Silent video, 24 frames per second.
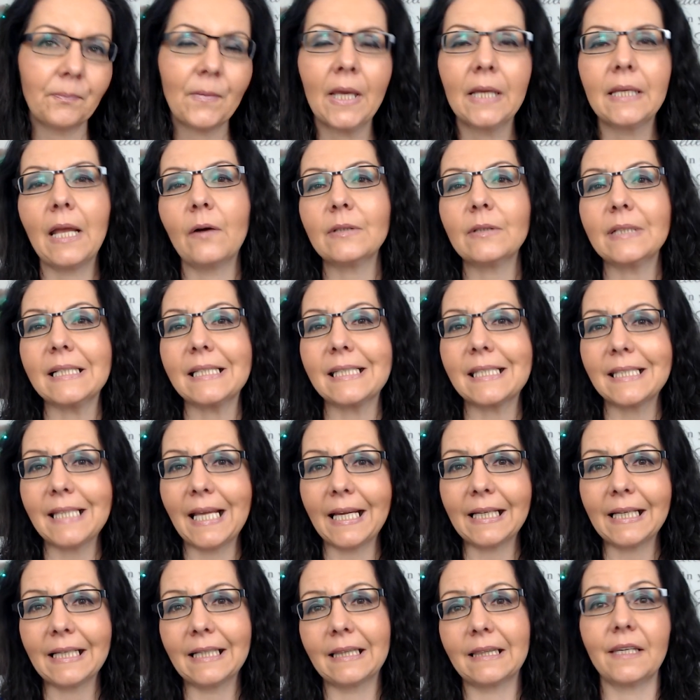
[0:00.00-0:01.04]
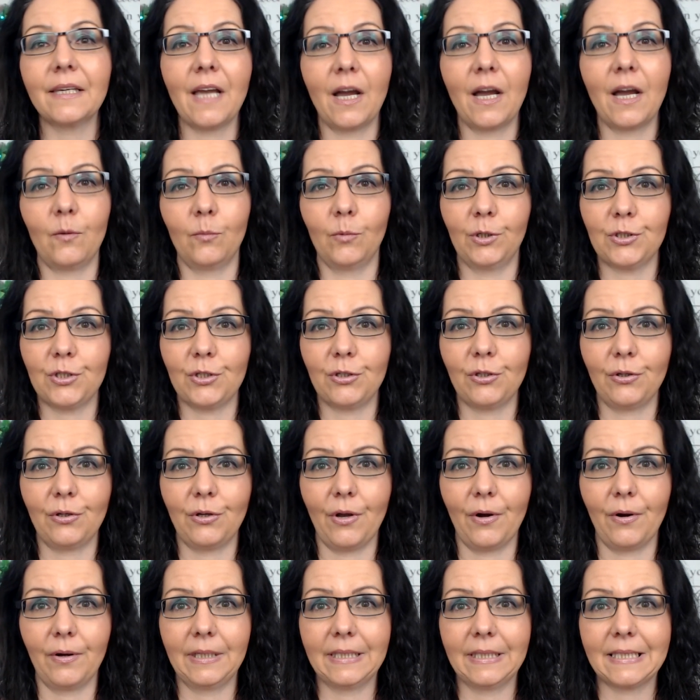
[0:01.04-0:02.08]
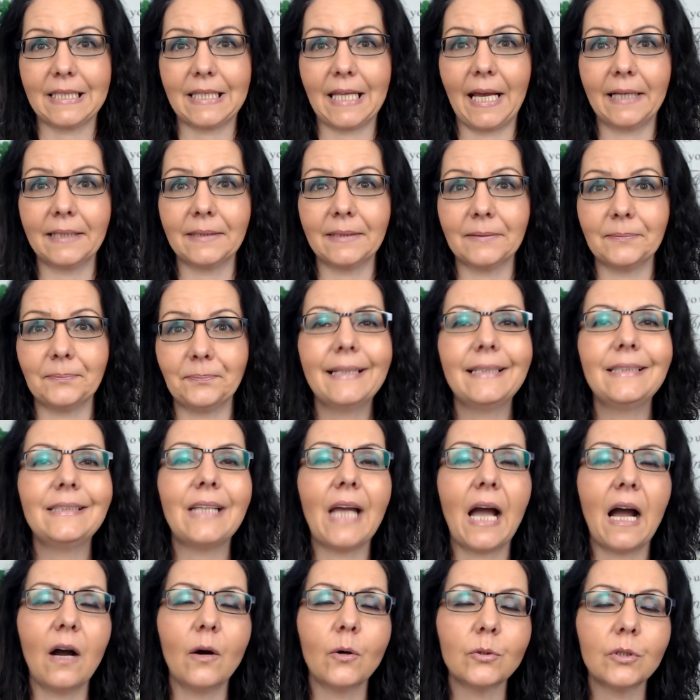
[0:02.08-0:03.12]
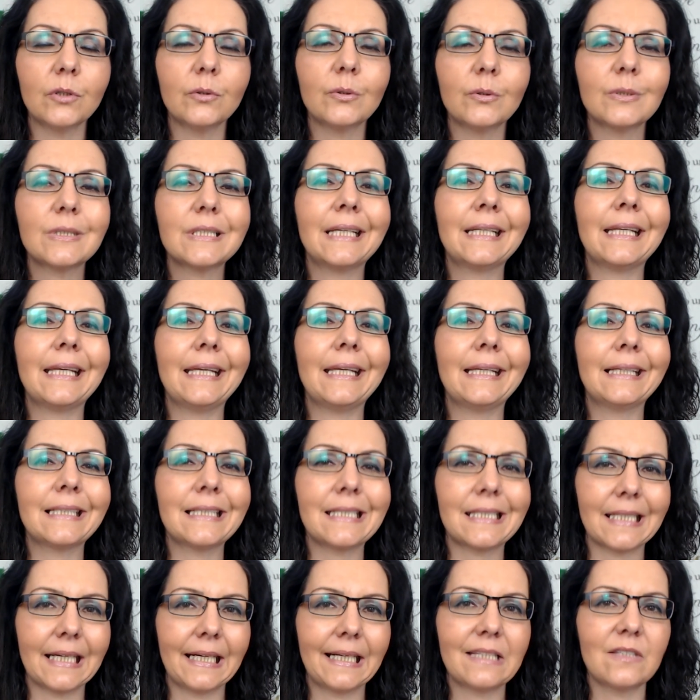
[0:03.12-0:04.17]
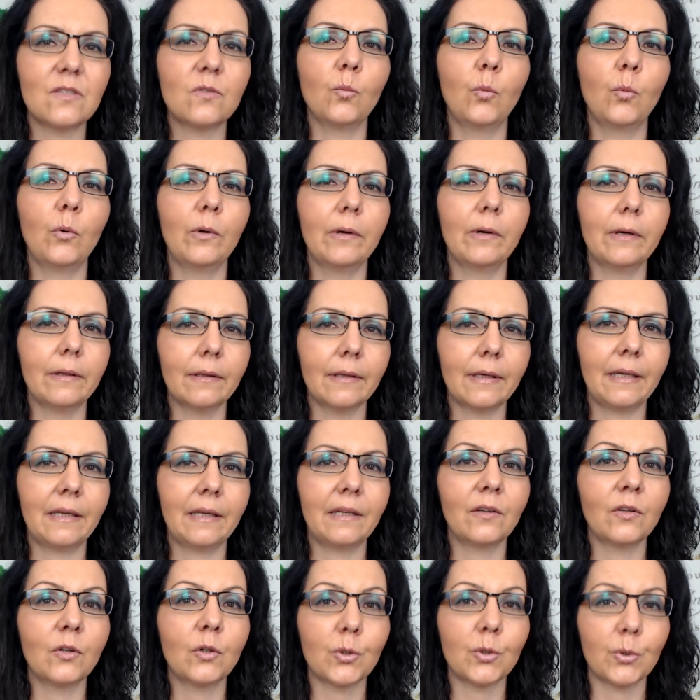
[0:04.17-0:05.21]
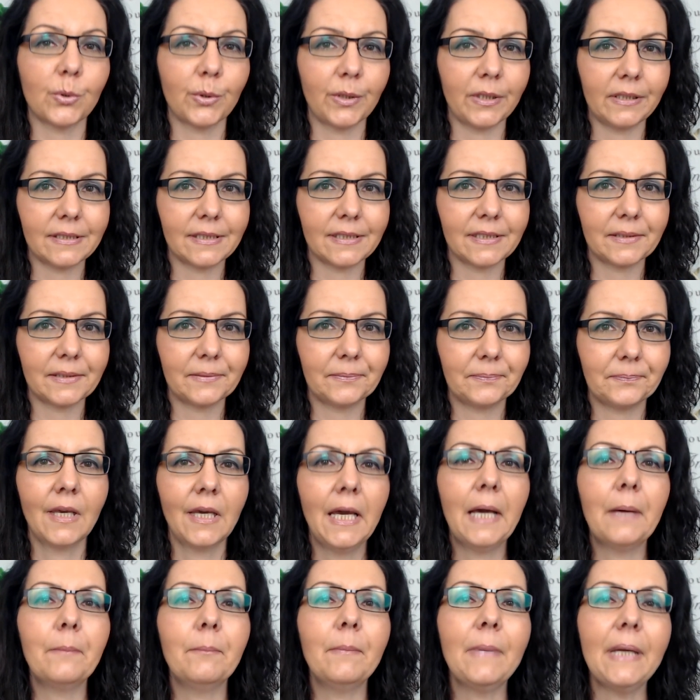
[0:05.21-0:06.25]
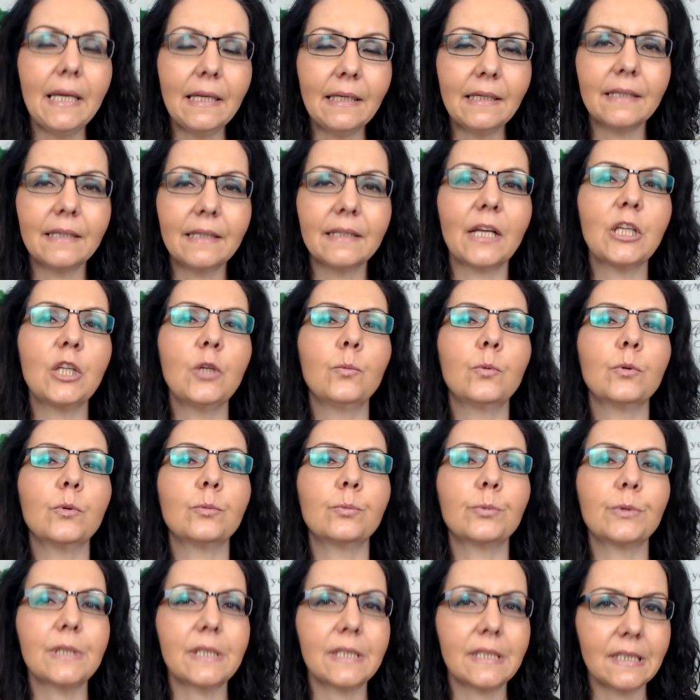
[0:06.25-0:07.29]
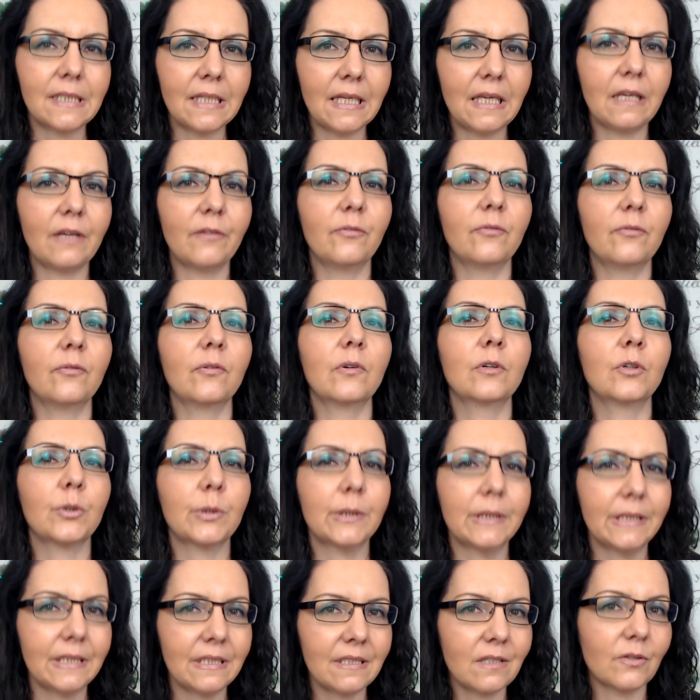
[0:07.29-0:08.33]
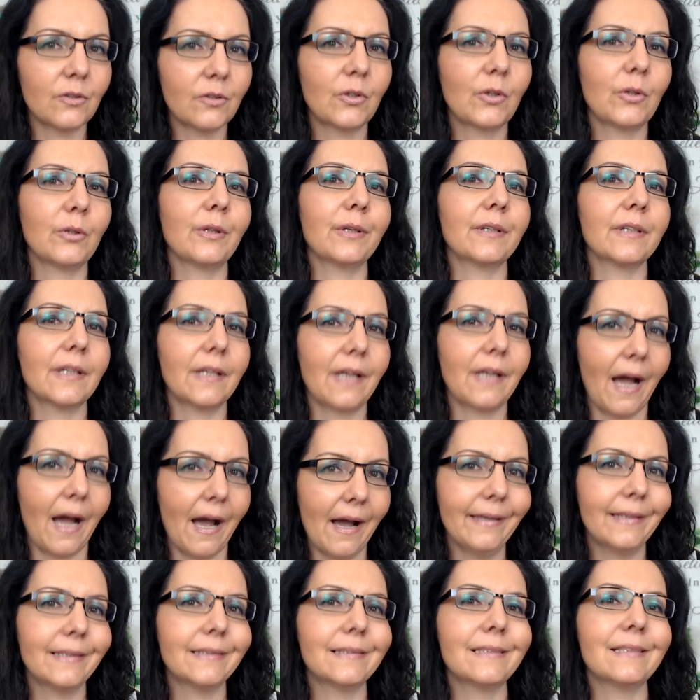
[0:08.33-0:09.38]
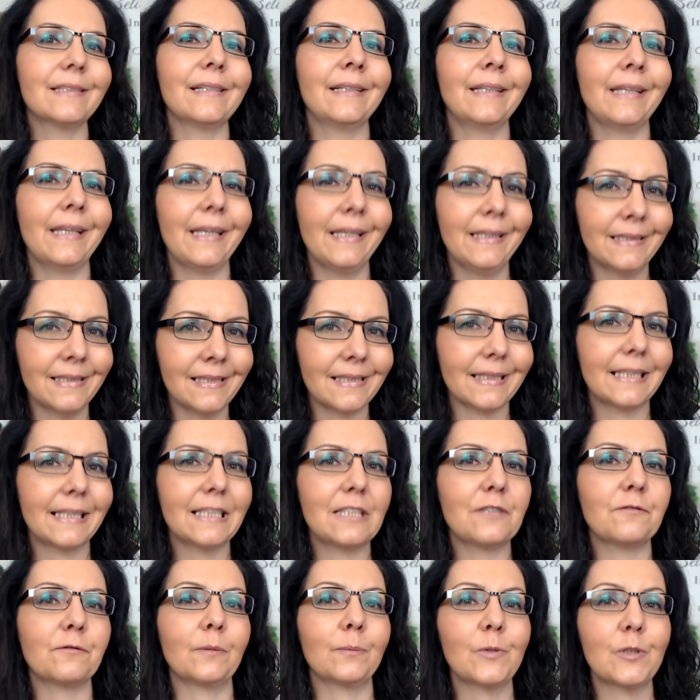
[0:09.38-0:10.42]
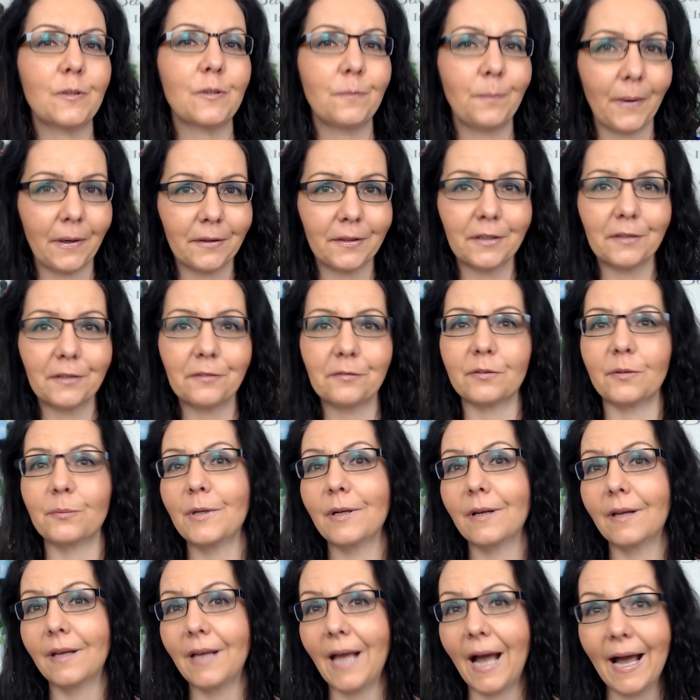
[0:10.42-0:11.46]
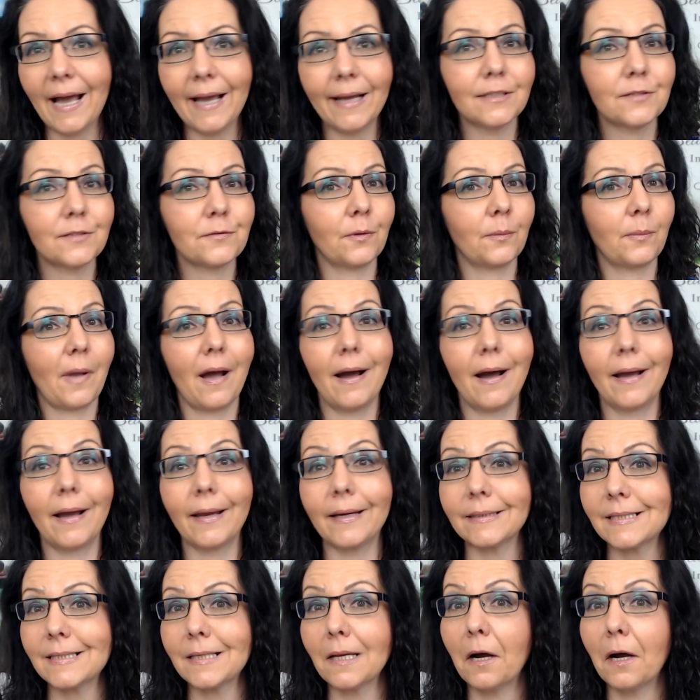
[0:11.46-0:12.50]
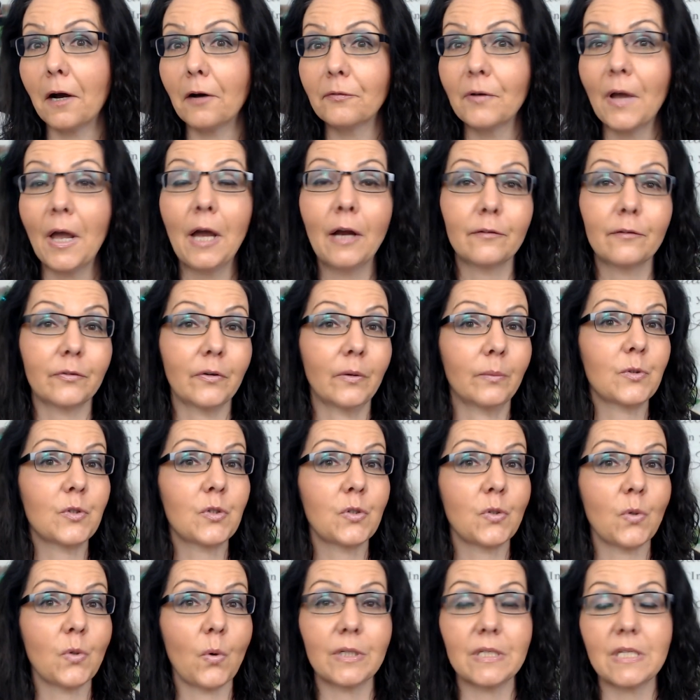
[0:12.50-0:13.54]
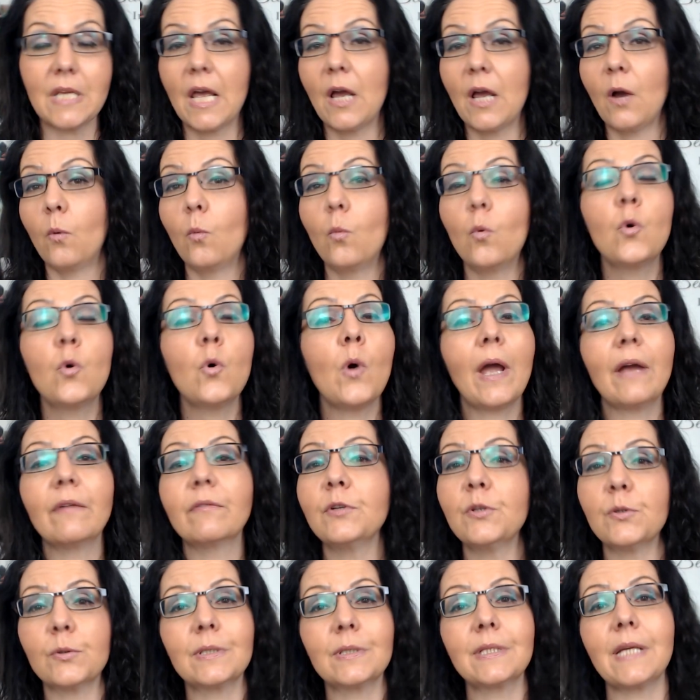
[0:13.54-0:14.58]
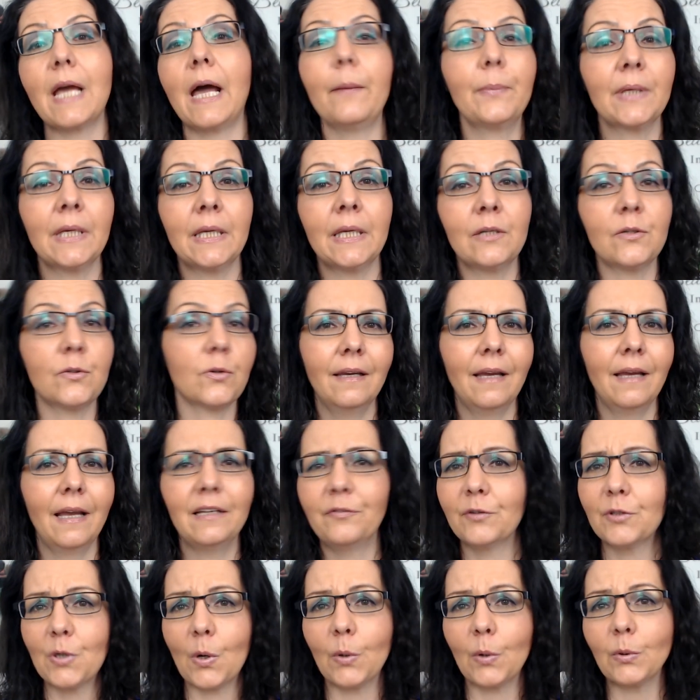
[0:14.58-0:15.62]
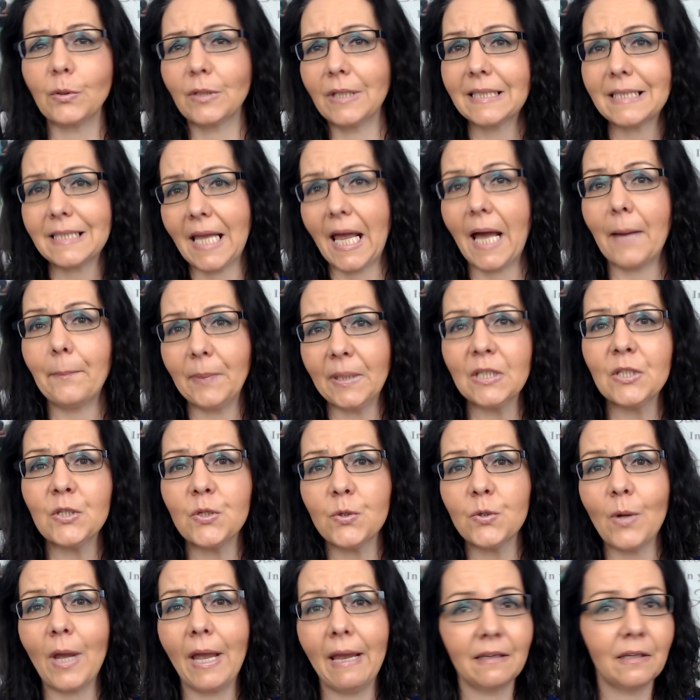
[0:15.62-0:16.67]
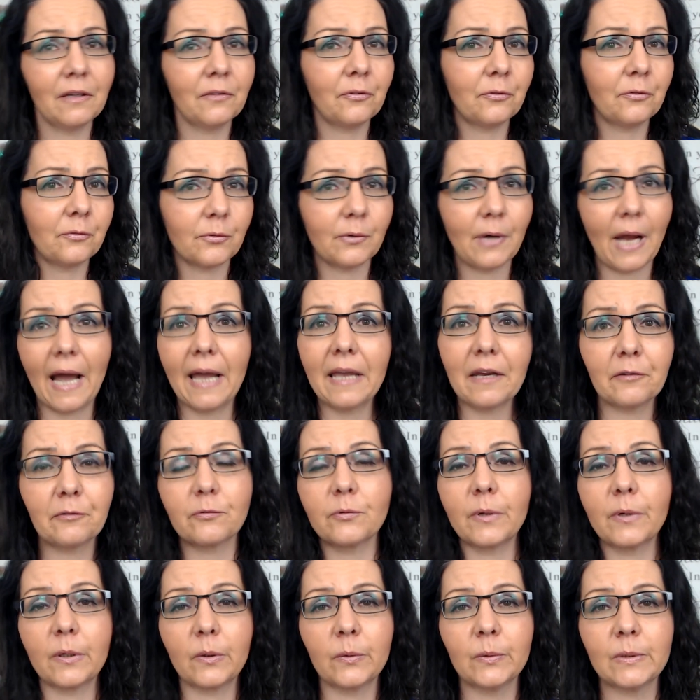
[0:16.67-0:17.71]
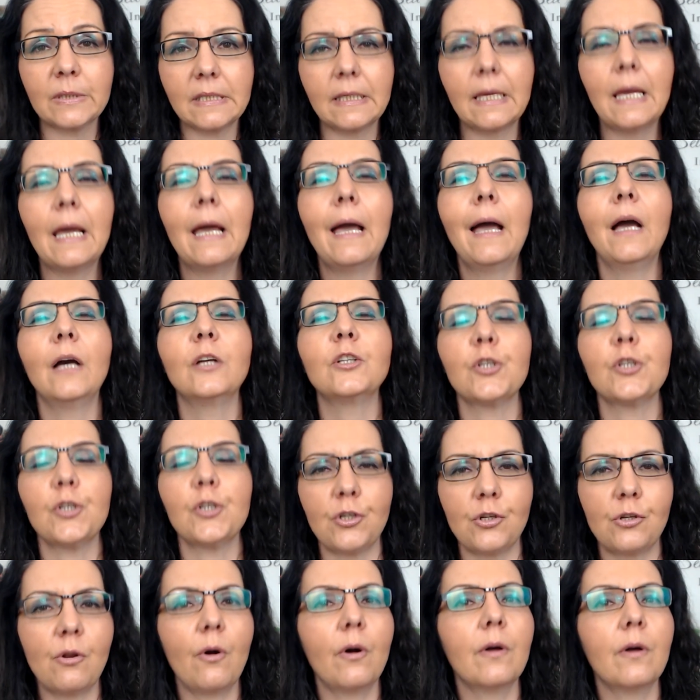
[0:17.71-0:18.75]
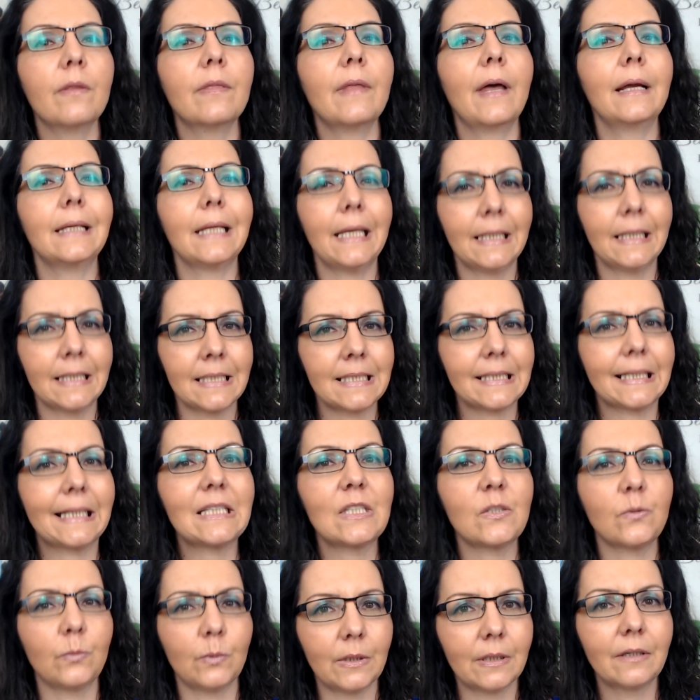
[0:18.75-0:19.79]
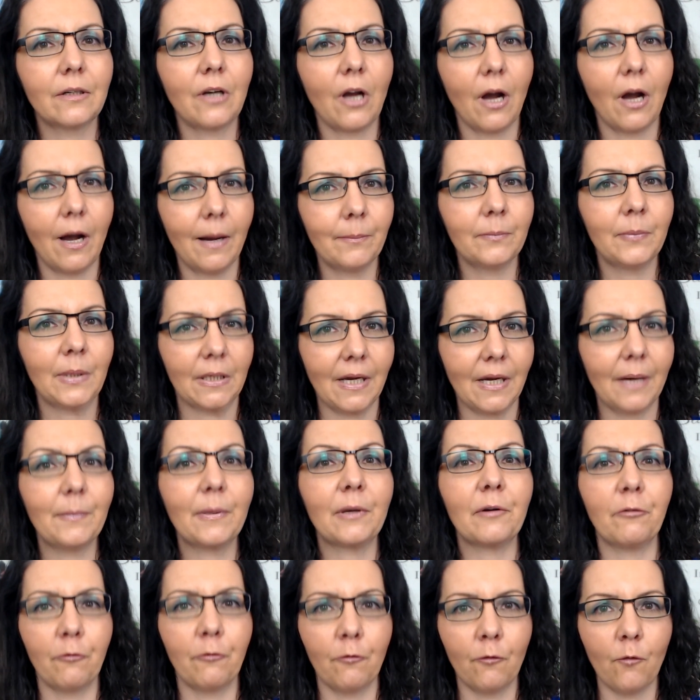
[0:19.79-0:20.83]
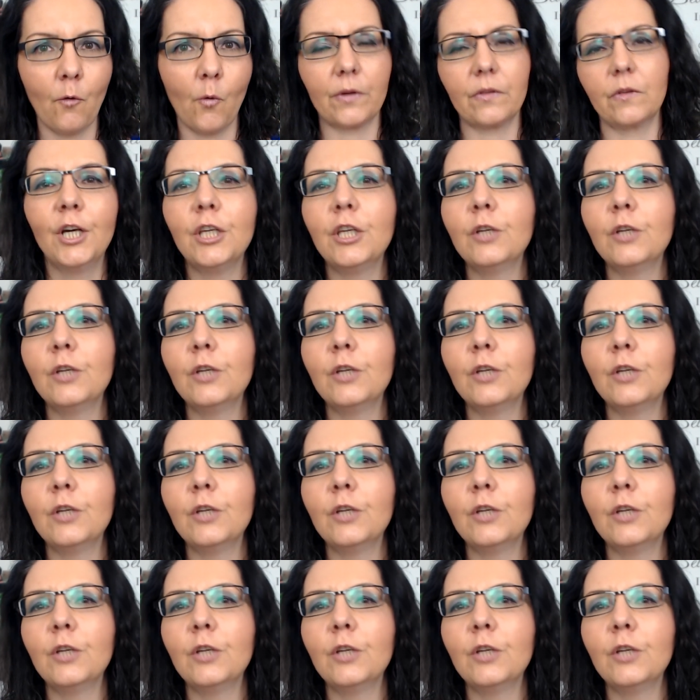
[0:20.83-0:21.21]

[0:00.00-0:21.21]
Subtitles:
Now, the second thing I want you to know is that downloads and insights will increase, meaning that you will receive crystal clear guidance and insights from spirit, from your guides, from your higher self, from source, whoever you're tapping into. And if you don't yet tap into any higher frequency, just know that insights will be coming forth.